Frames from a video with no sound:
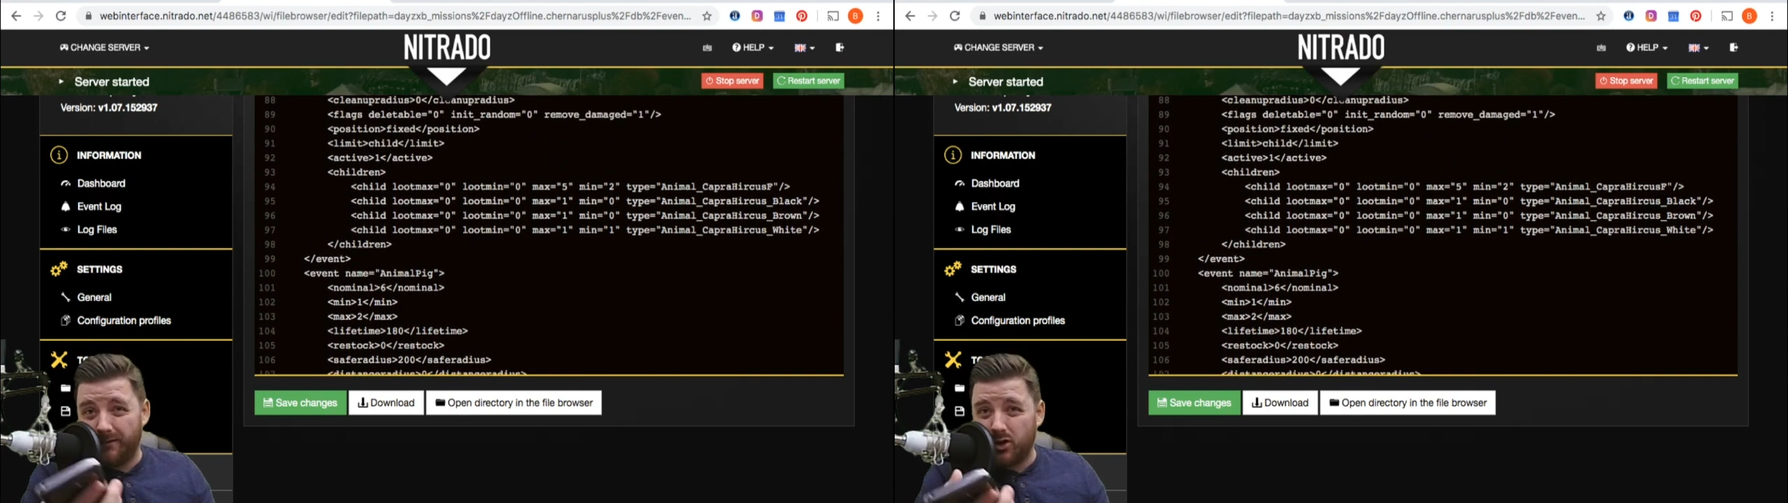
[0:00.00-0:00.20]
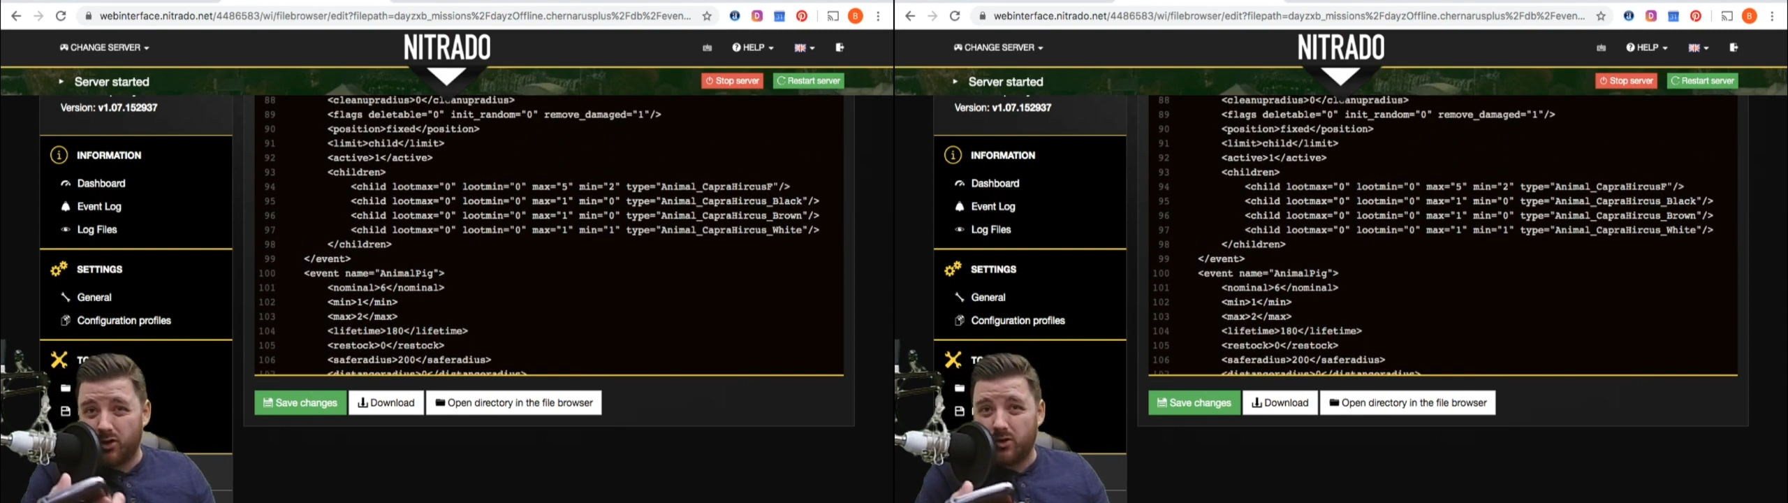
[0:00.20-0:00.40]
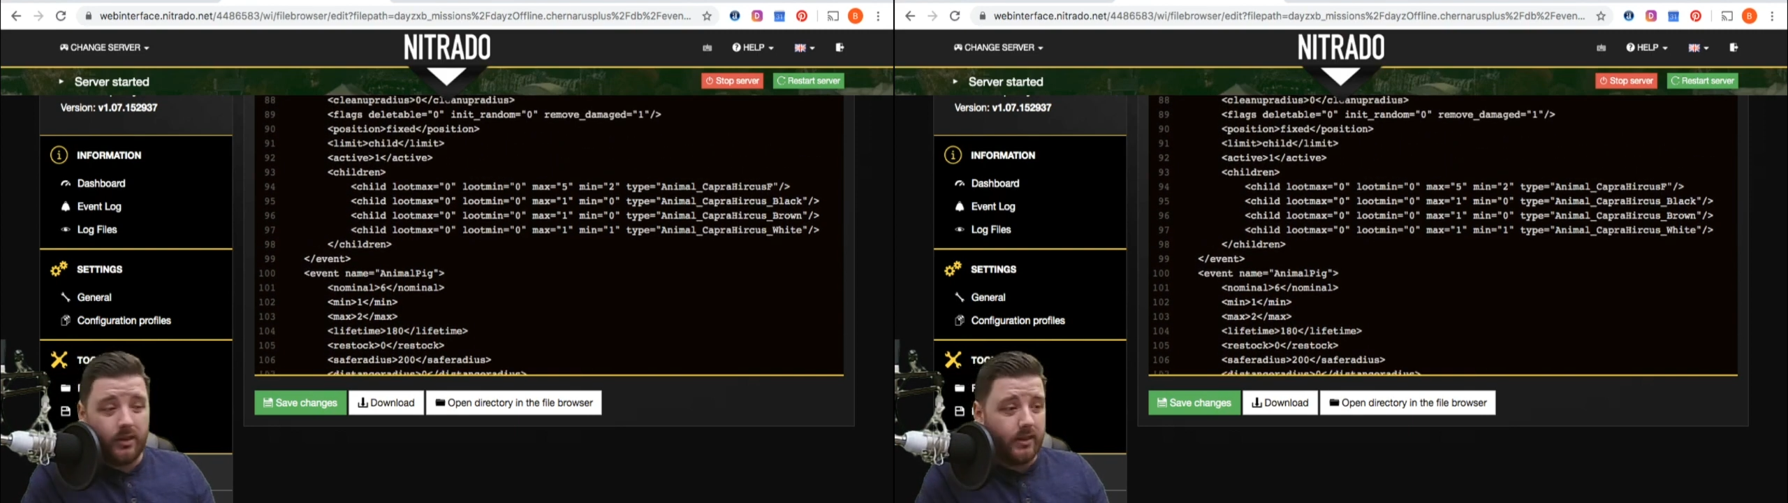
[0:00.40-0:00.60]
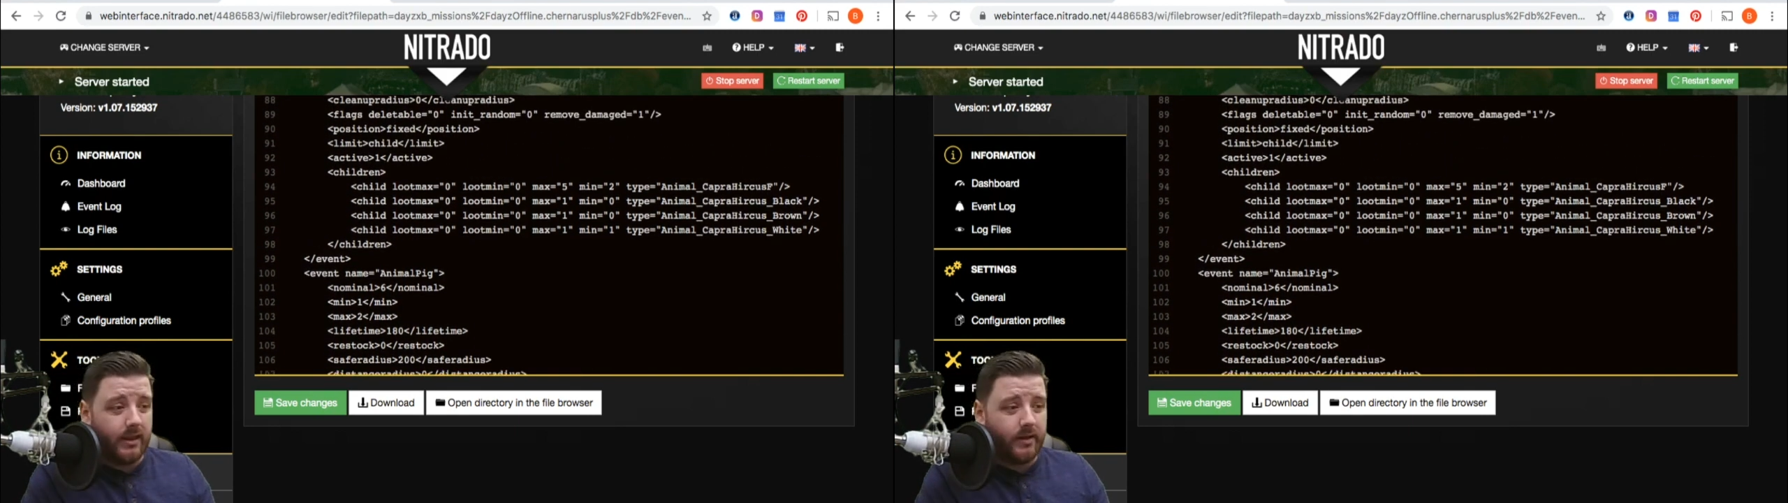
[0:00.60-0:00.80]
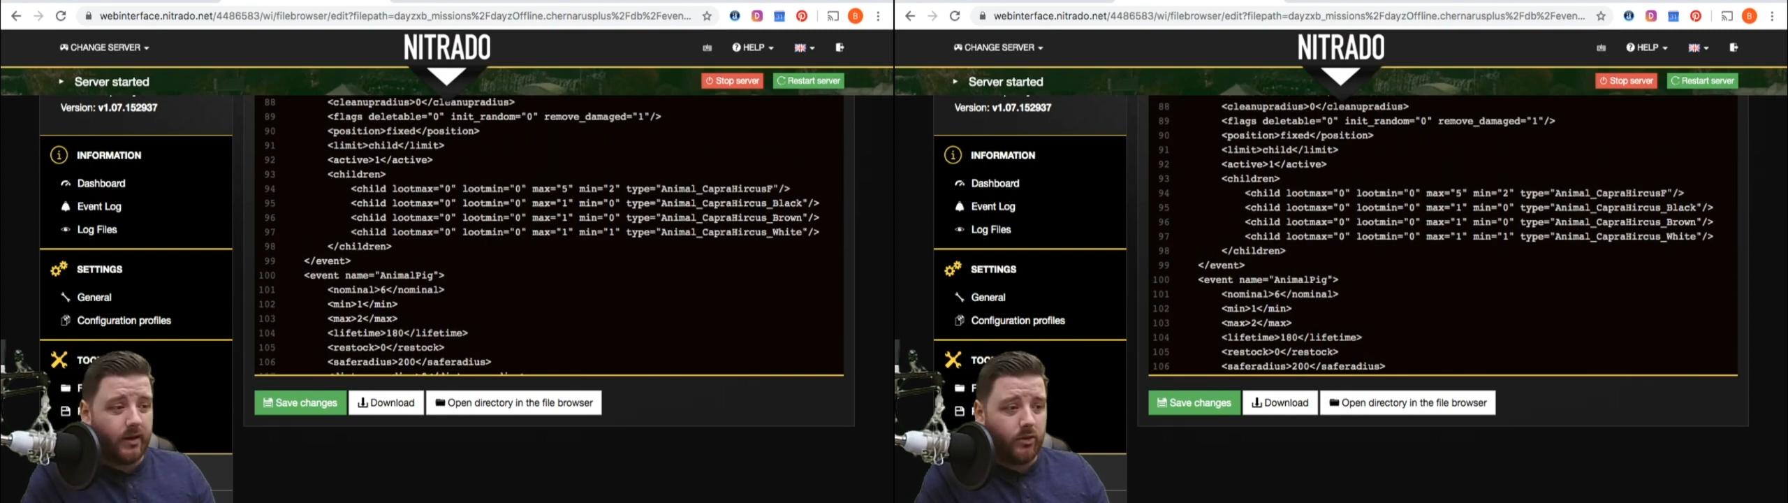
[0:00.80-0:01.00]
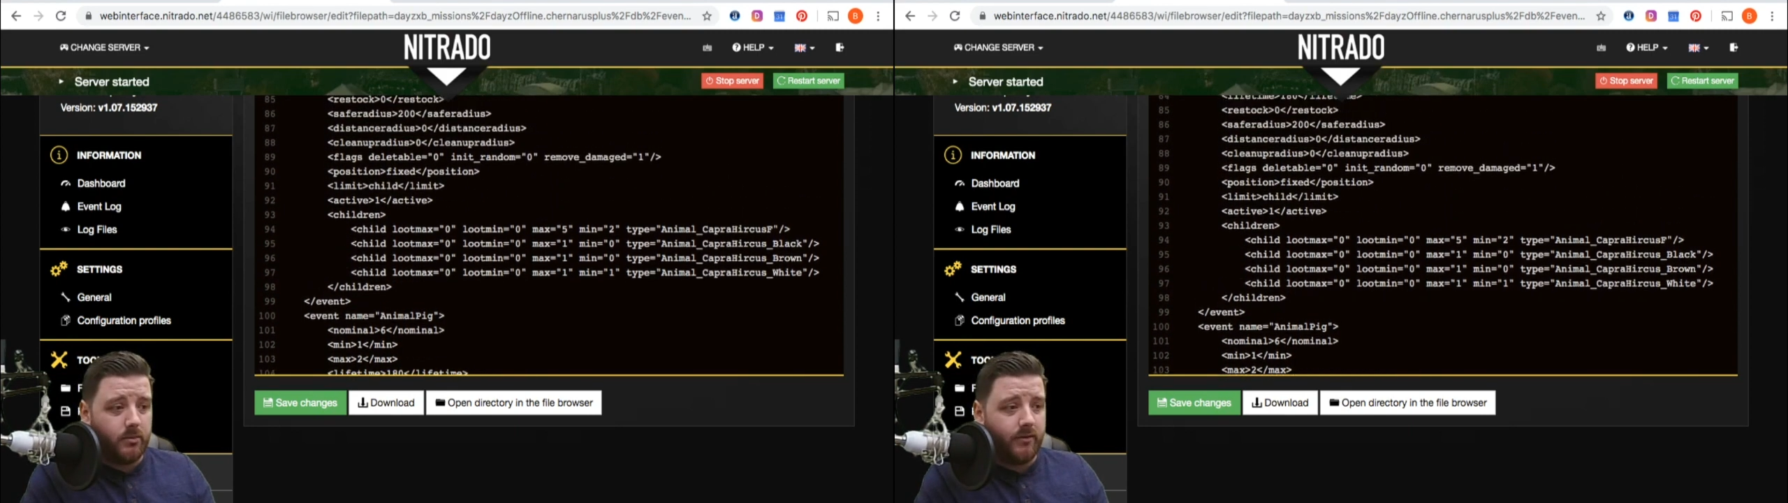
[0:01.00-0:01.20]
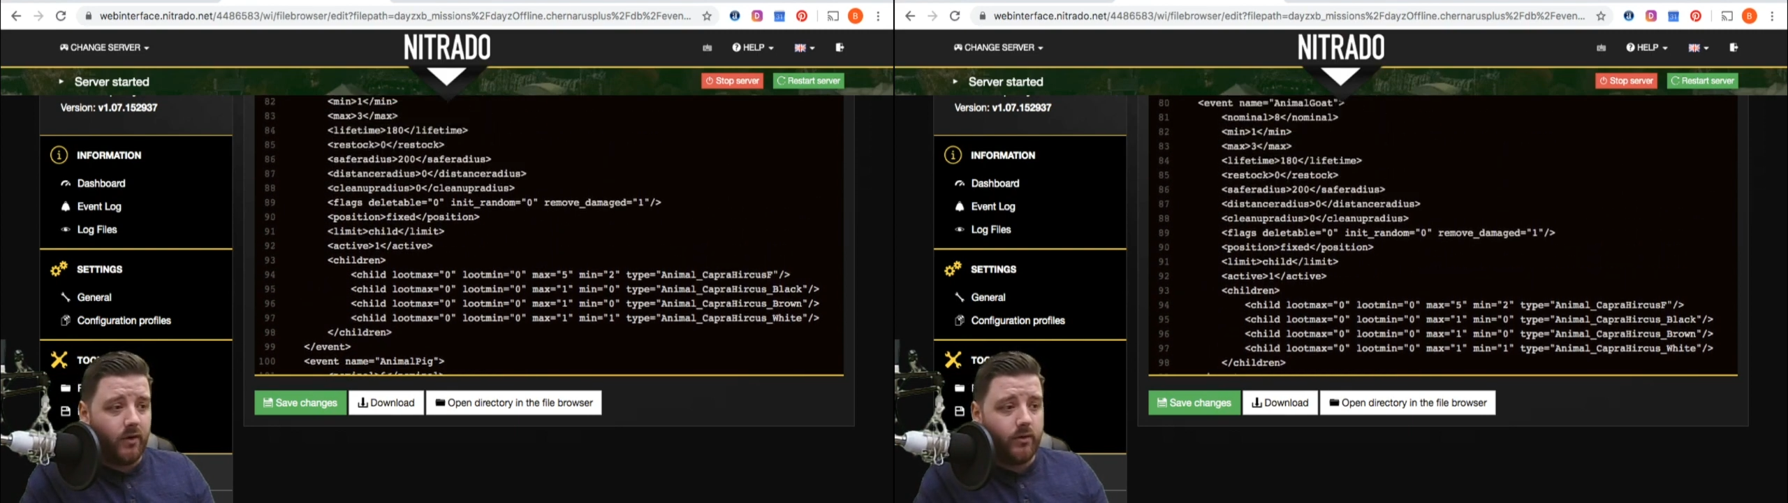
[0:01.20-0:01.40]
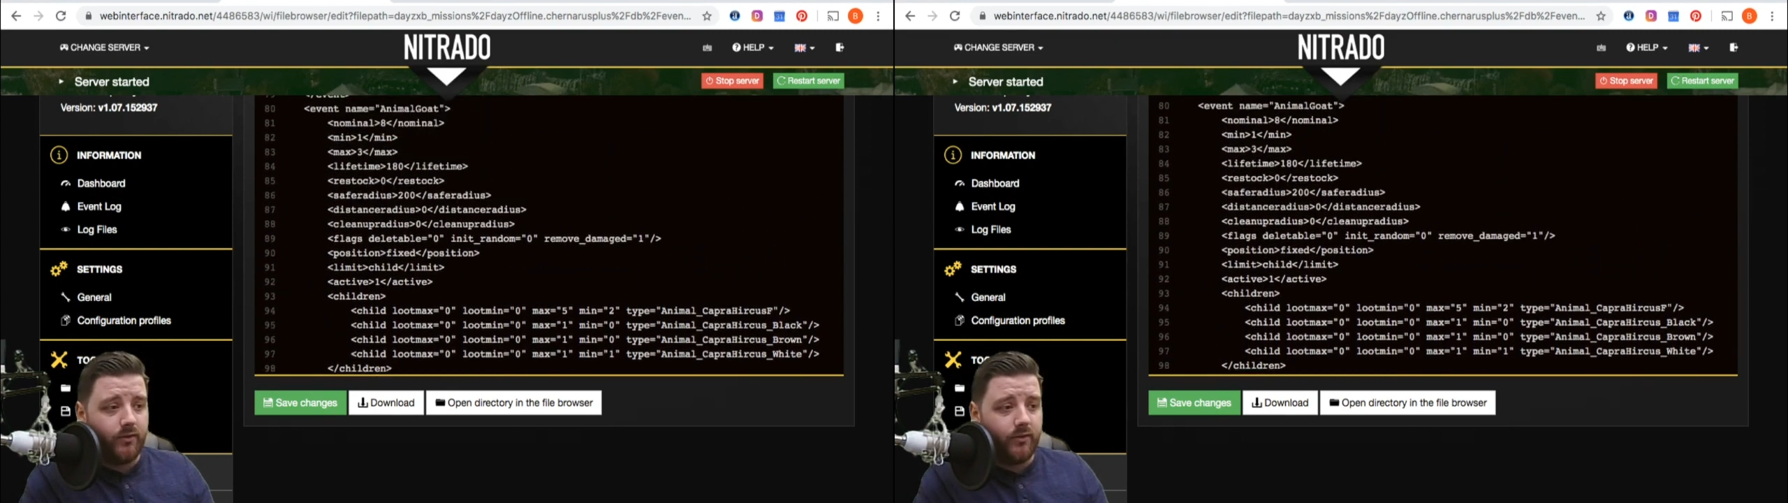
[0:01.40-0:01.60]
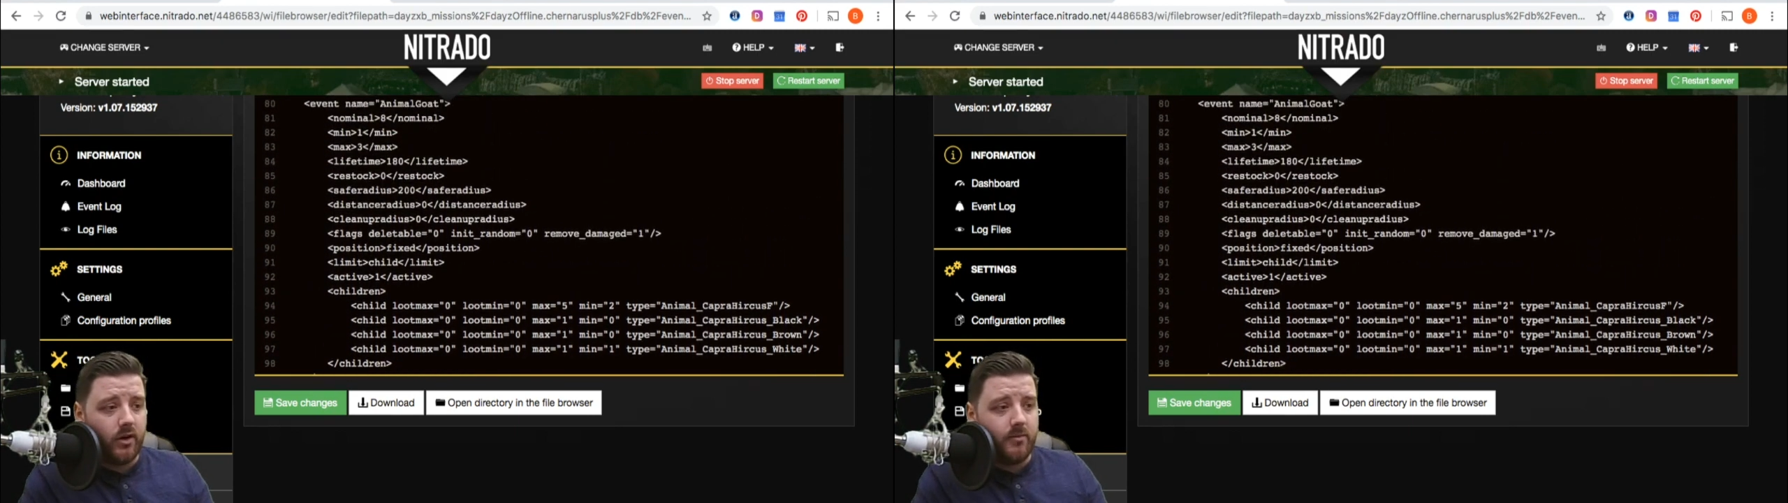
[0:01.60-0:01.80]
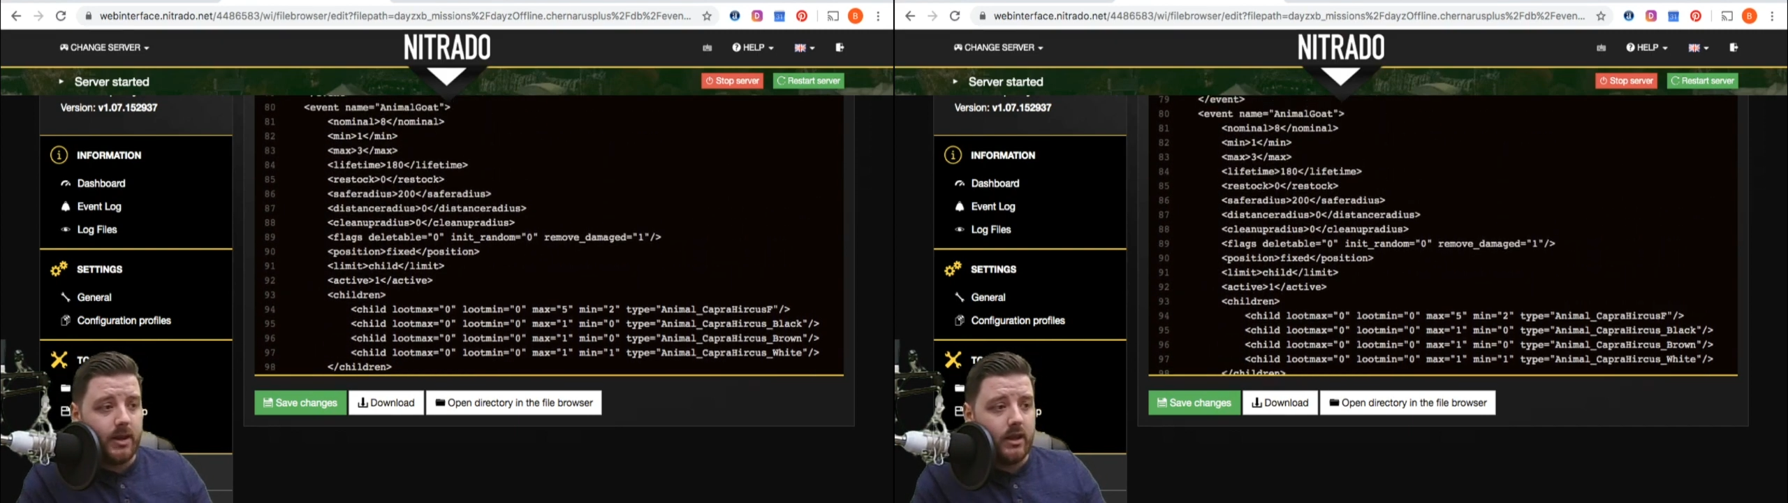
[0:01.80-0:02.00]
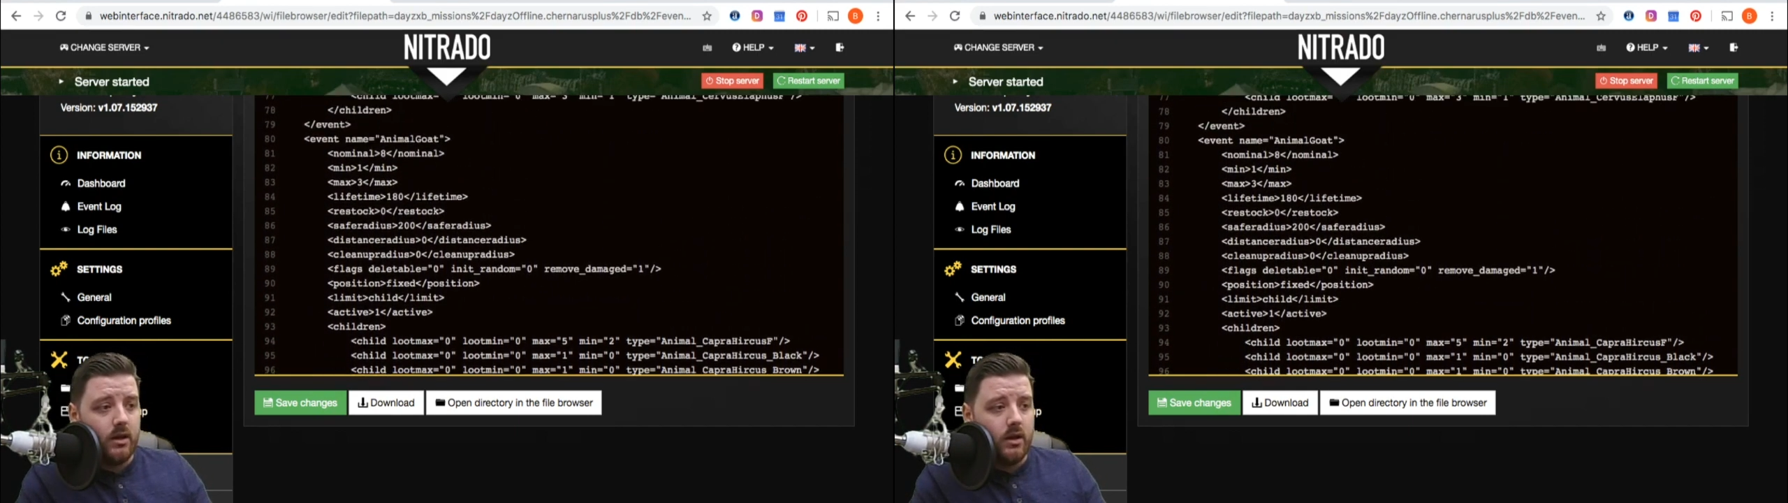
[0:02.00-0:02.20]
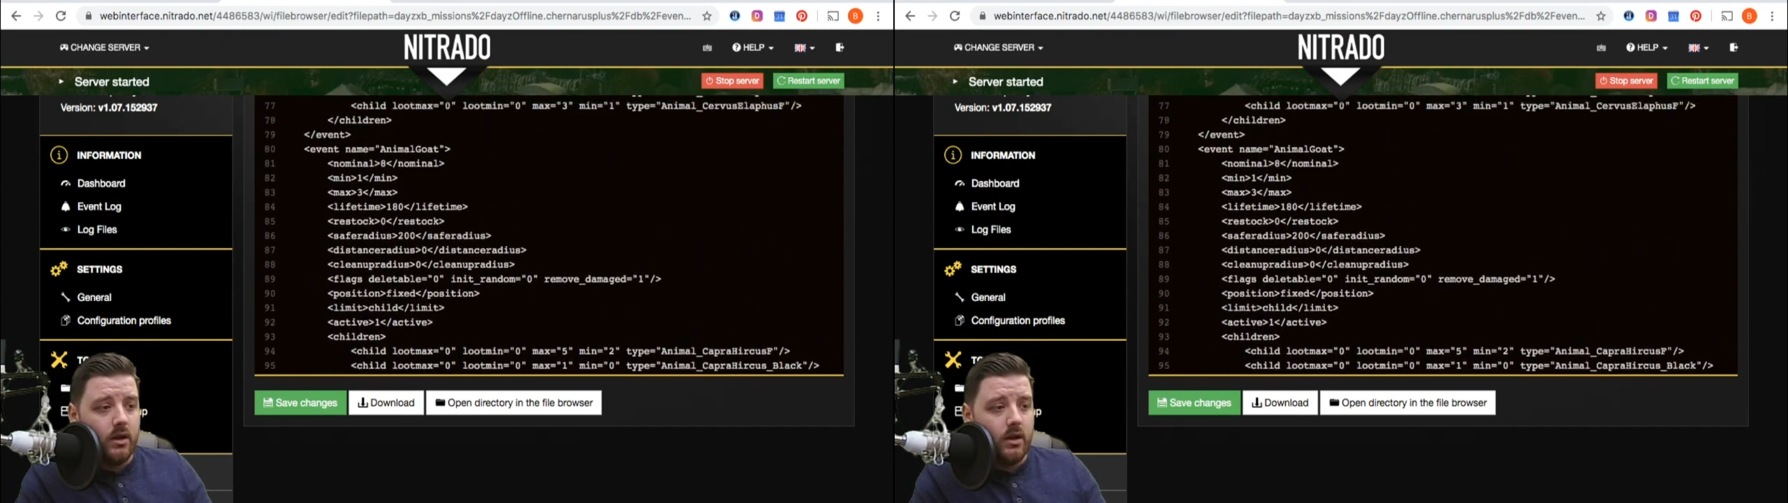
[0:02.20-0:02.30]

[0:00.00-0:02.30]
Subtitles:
I've just got the details on my phone in front of me.